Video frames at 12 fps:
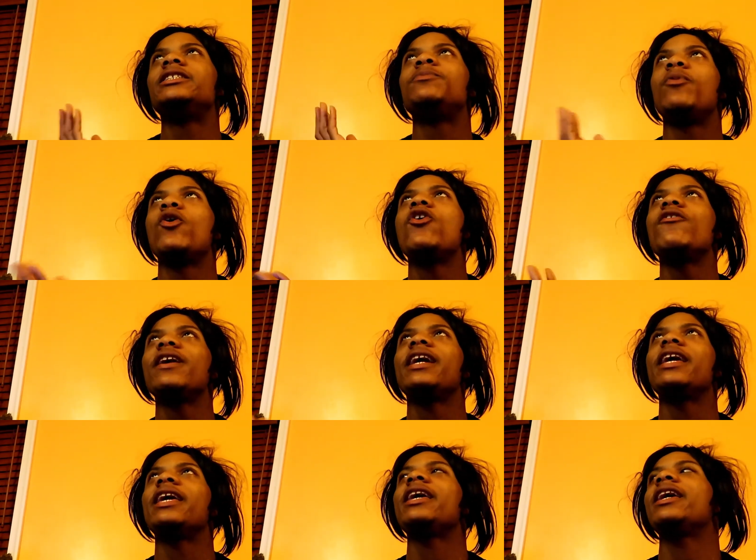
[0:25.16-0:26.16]
is
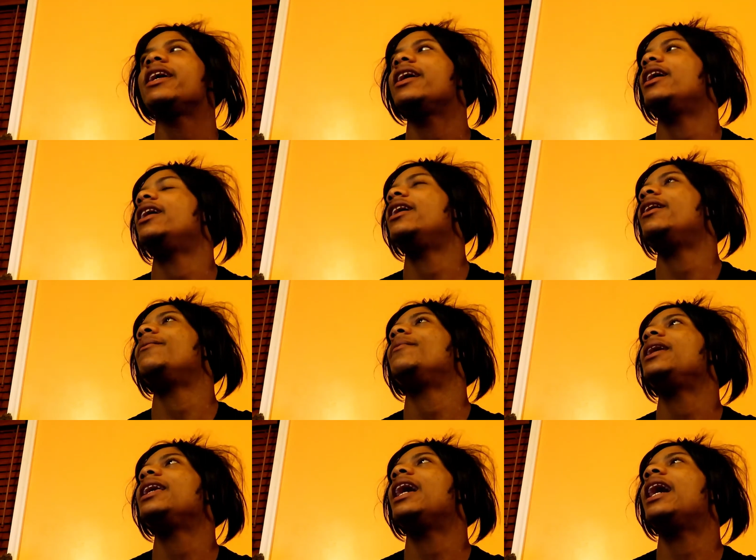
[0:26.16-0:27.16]
boring. Oh
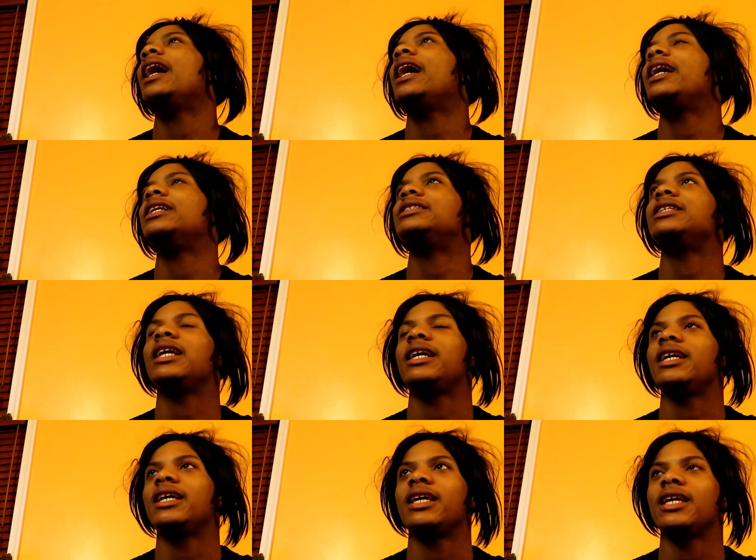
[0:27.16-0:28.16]
my gosh,
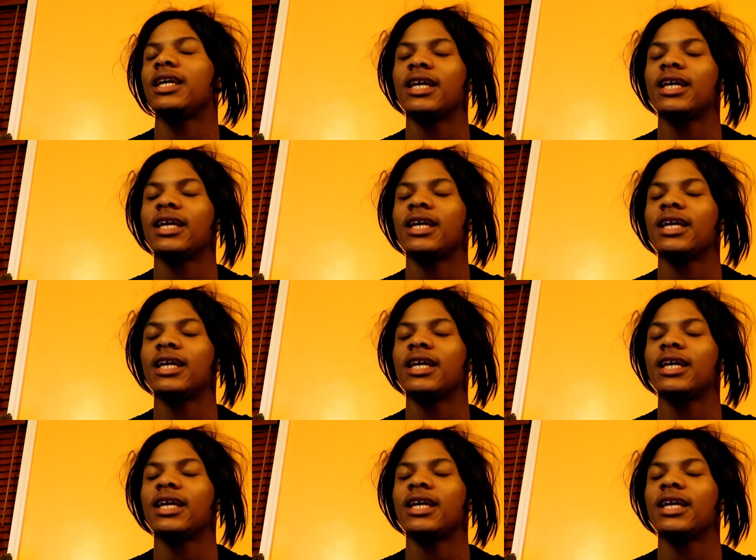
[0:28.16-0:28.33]
like